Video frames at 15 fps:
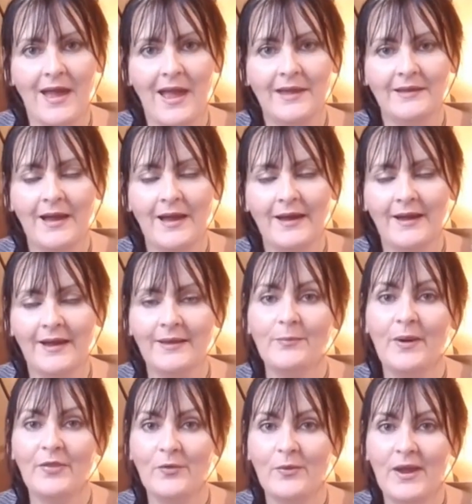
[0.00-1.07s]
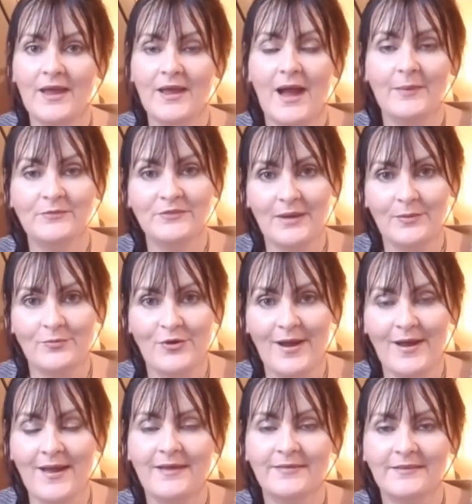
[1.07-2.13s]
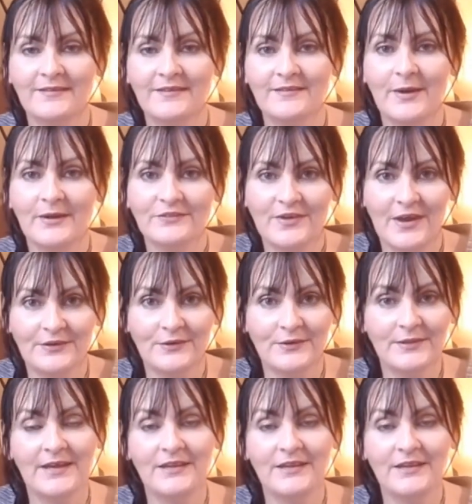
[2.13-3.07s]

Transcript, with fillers: And hi, by the way, I'm Deborah and this is my channel,